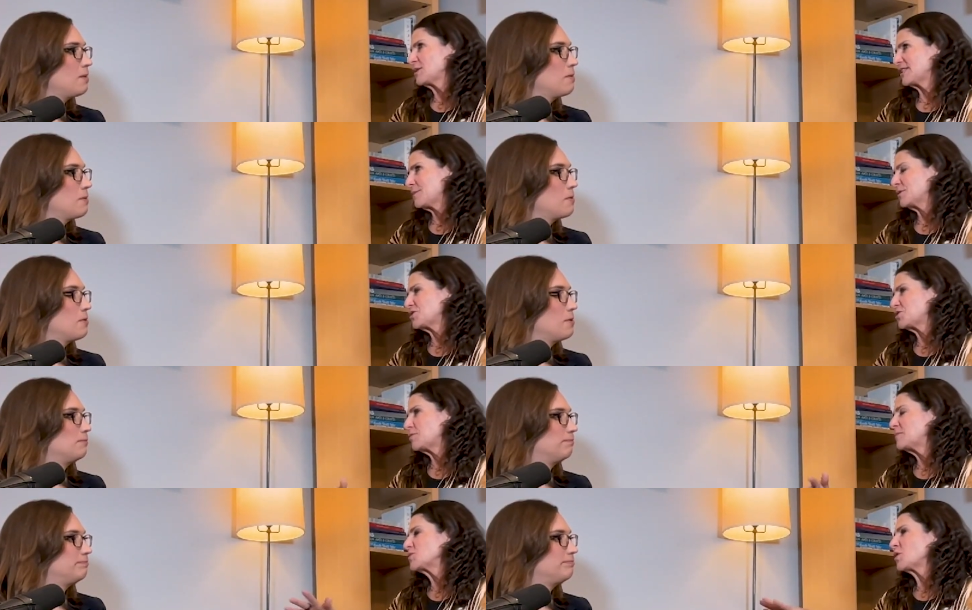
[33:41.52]
Speaker 1: was able to.
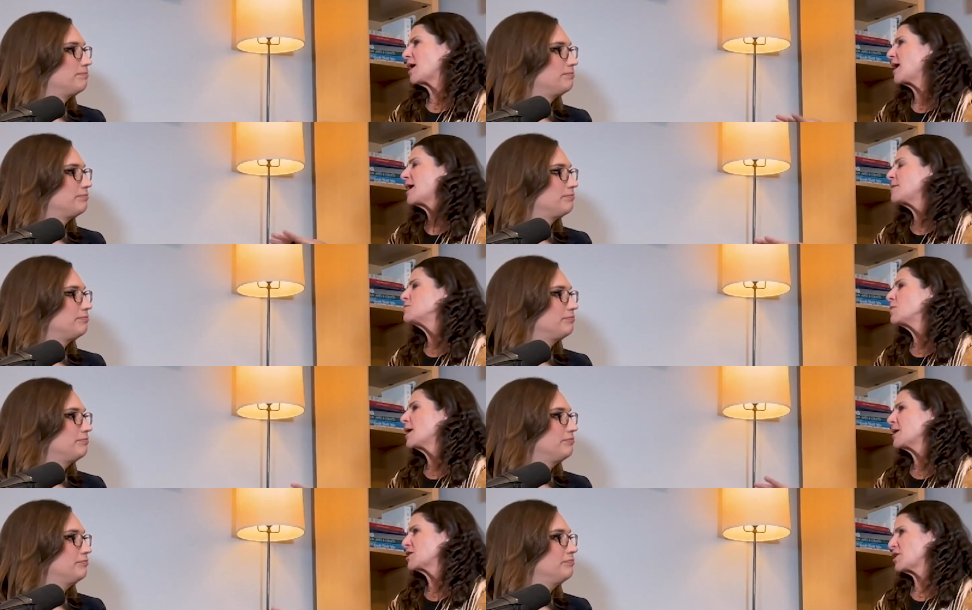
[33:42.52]
So I, am I'm, I'm
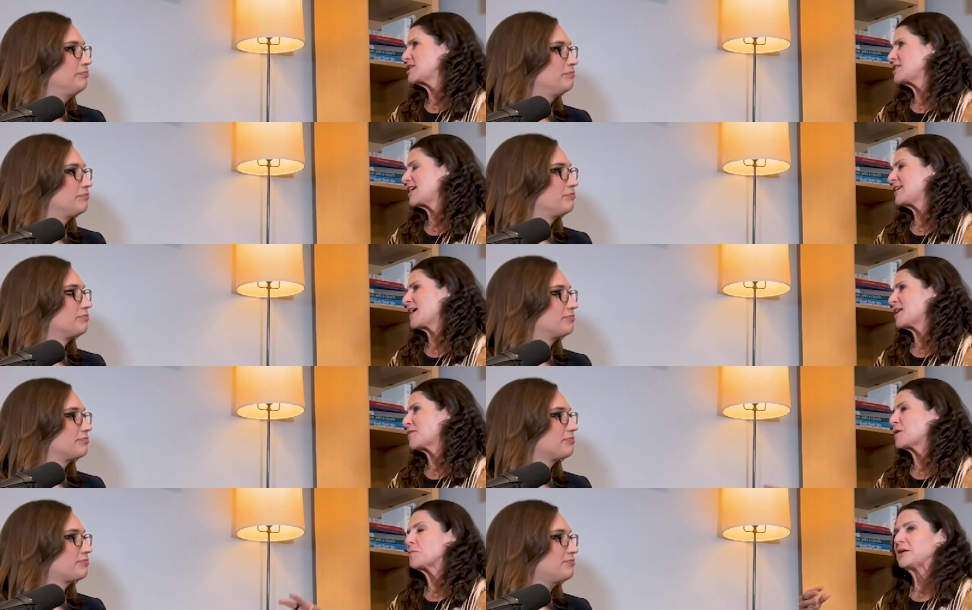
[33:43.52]
not trying to take
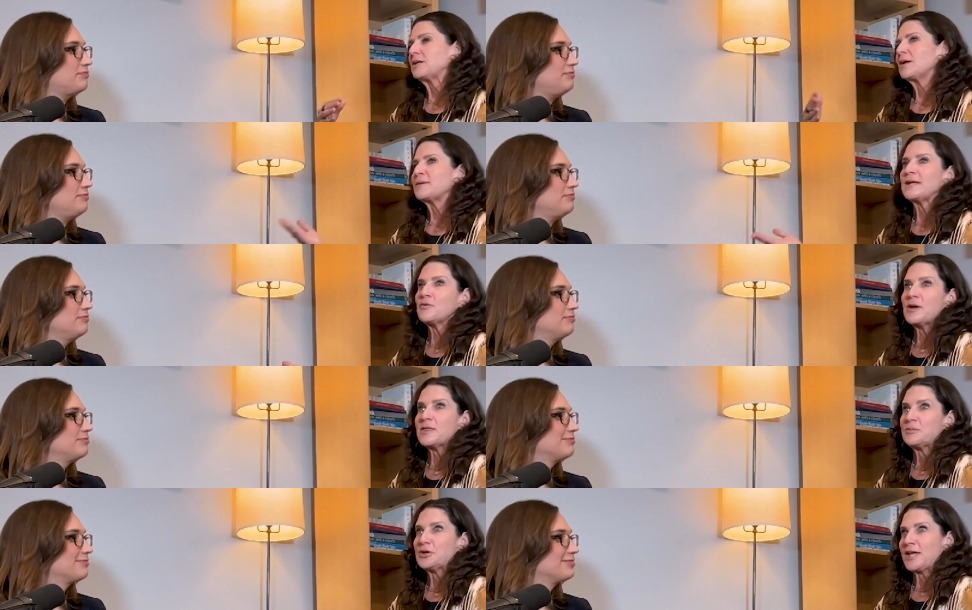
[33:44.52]
anything but and um, give away the
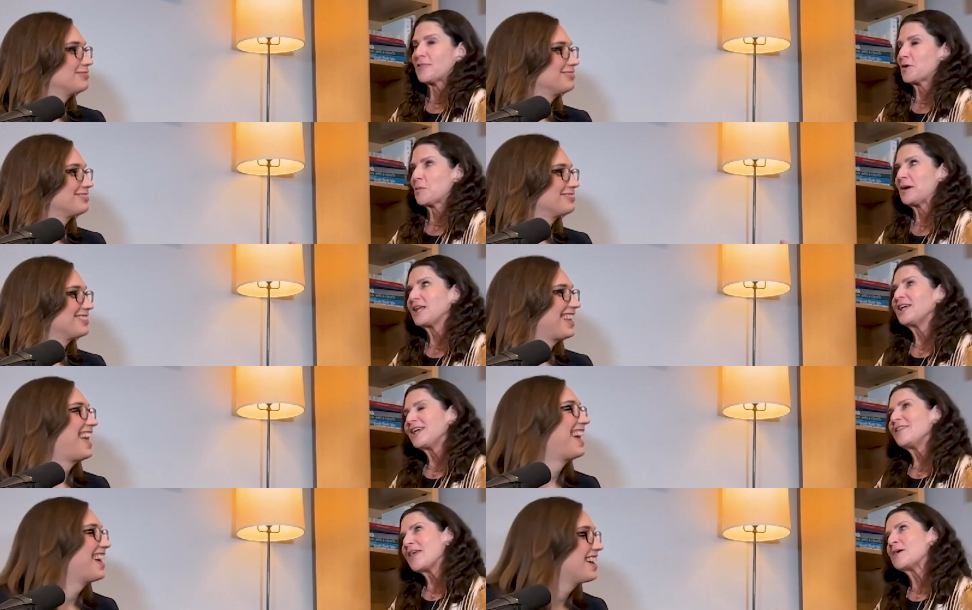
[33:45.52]
book either, but
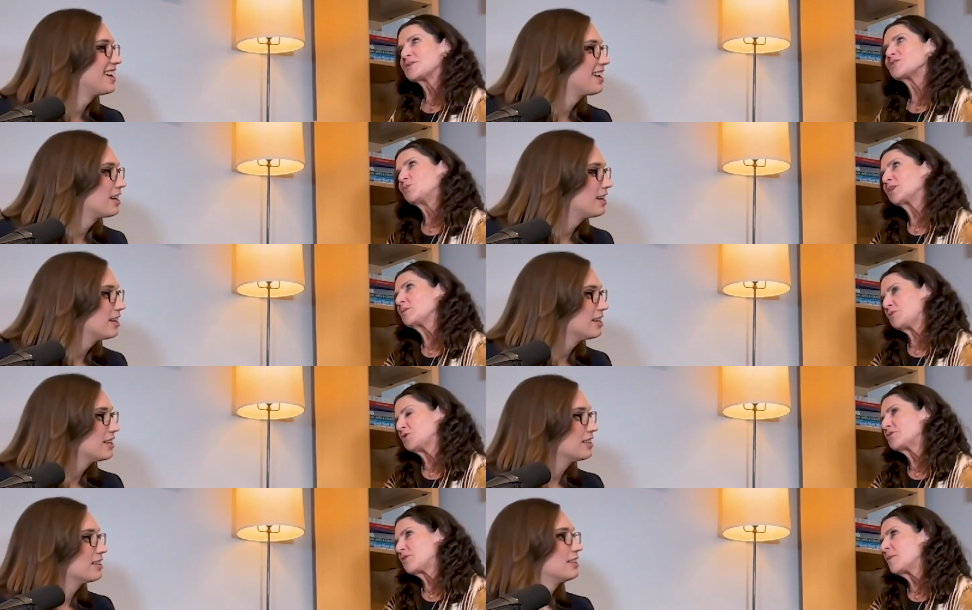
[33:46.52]
that was a really
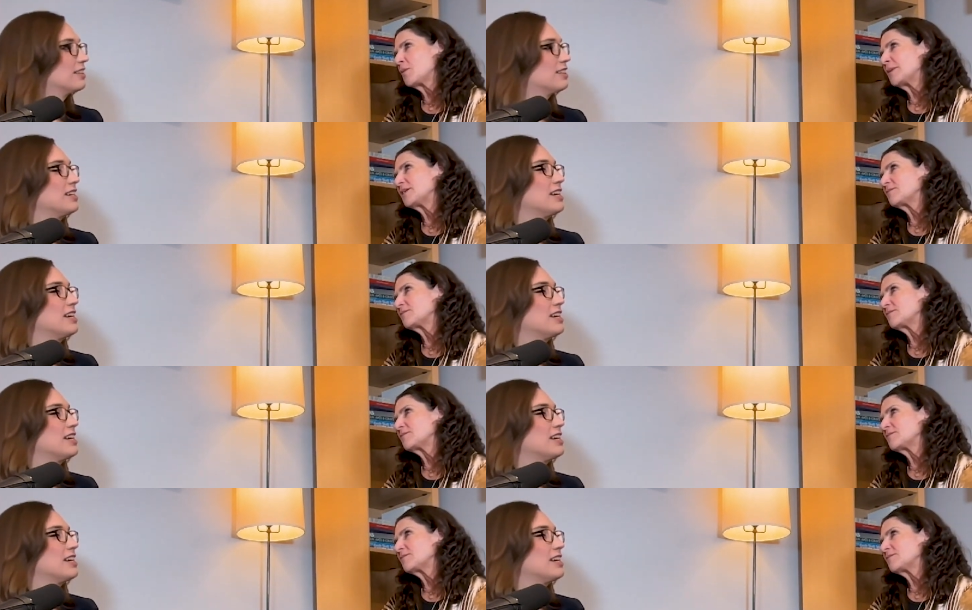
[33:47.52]
beautiful moment.